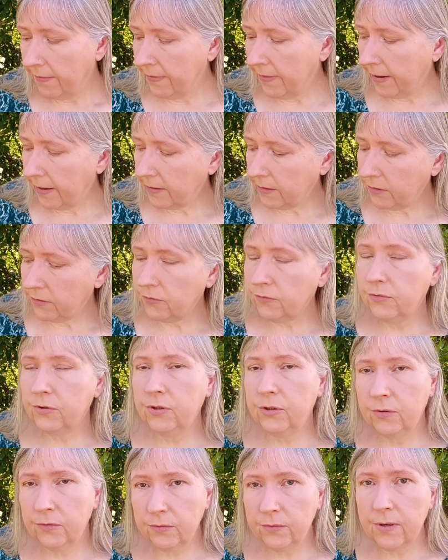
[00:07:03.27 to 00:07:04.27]
that you
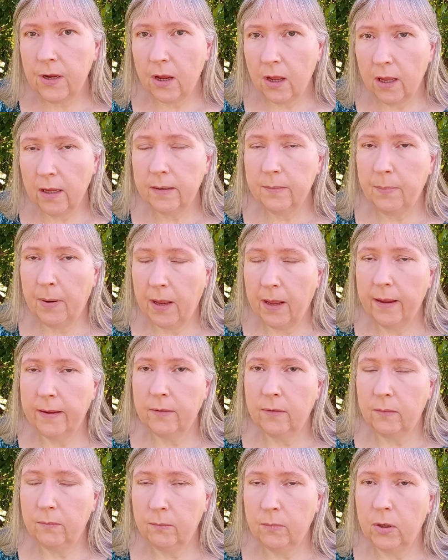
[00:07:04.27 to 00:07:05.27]
do not
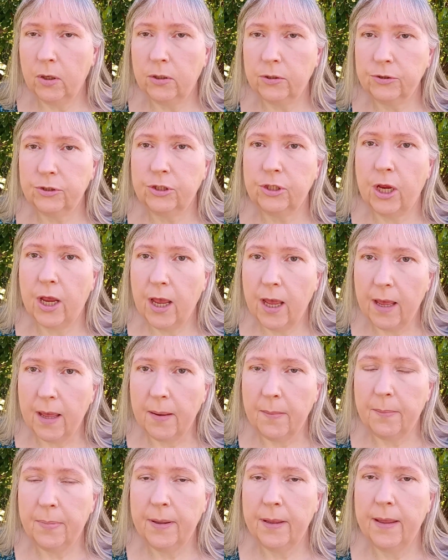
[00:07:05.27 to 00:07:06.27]
pile mulch
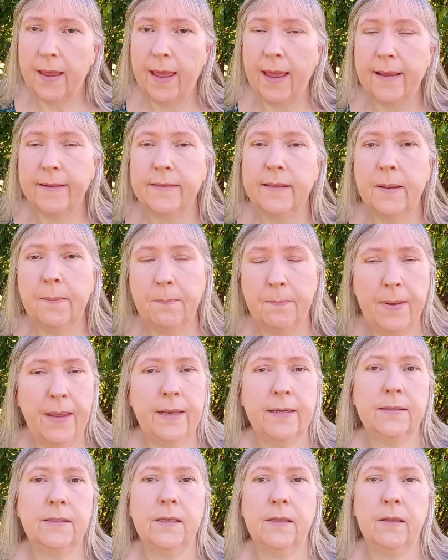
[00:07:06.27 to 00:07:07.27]
up at the
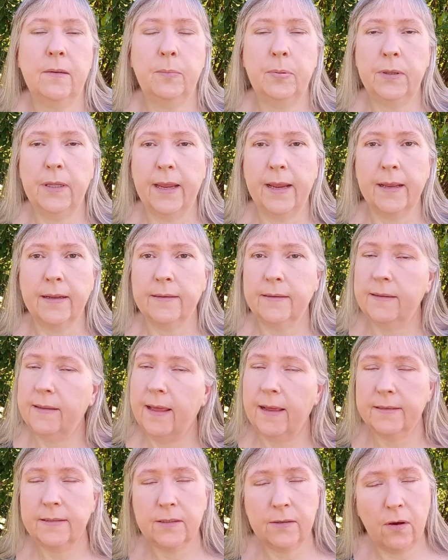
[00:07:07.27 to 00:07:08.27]
base of the plant.
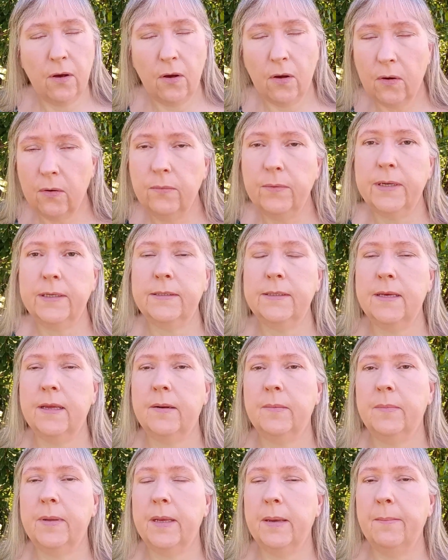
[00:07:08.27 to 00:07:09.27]
That's always
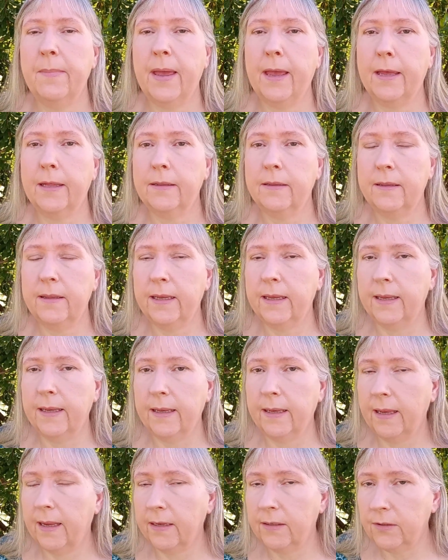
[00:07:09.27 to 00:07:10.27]
going to be a bad
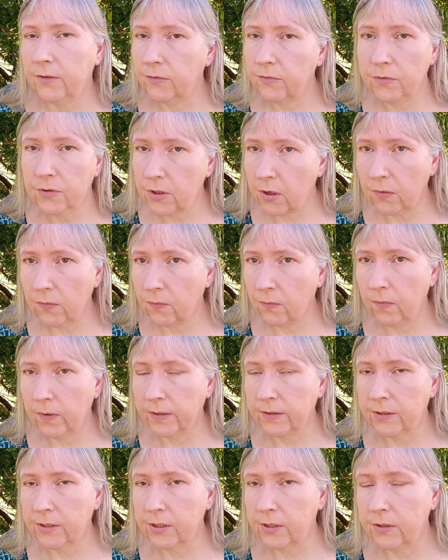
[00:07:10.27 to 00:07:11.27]
thing, and you don't
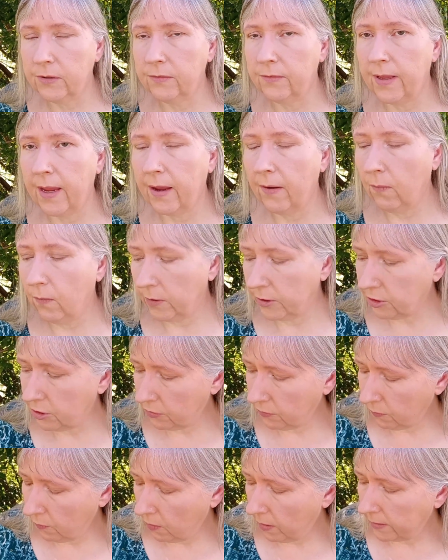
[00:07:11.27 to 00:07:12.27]
want to do that. What
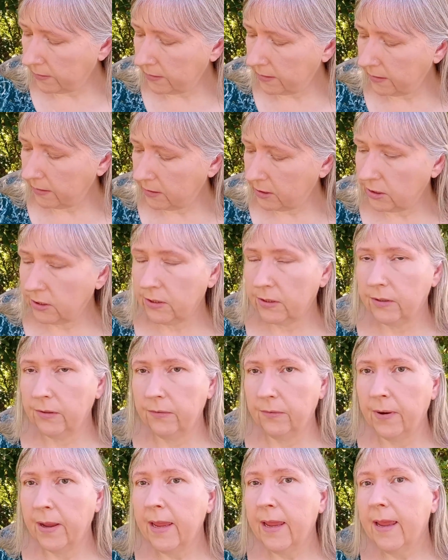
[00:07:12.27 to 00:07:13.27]
you're wanting to
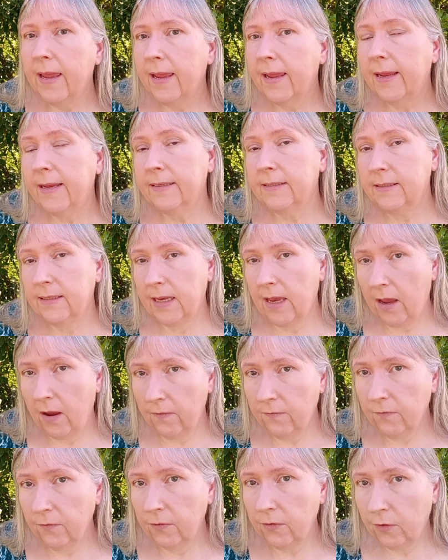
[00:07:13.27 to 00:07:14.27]
do is
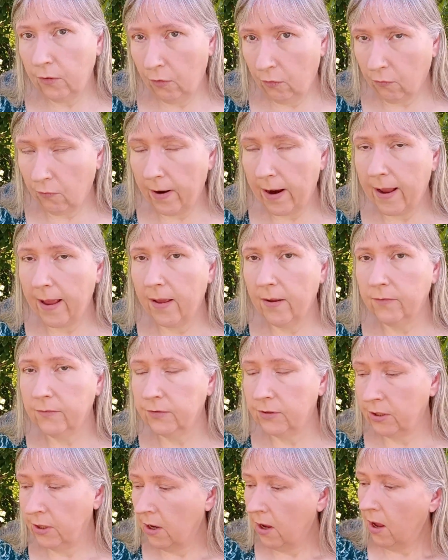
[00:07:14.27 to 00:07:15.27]
cover the ground